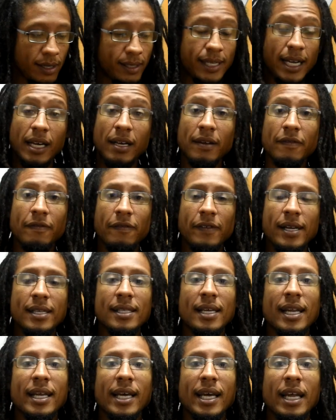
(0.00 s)
Second
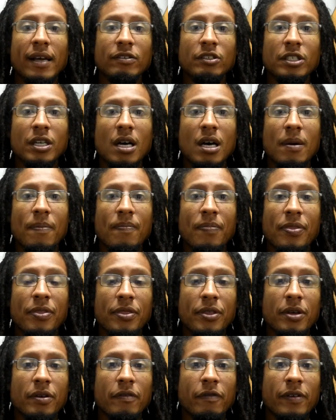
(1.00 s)
fret and I get F
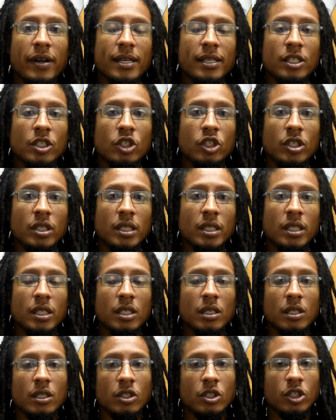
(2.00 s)
sharp, third fret G,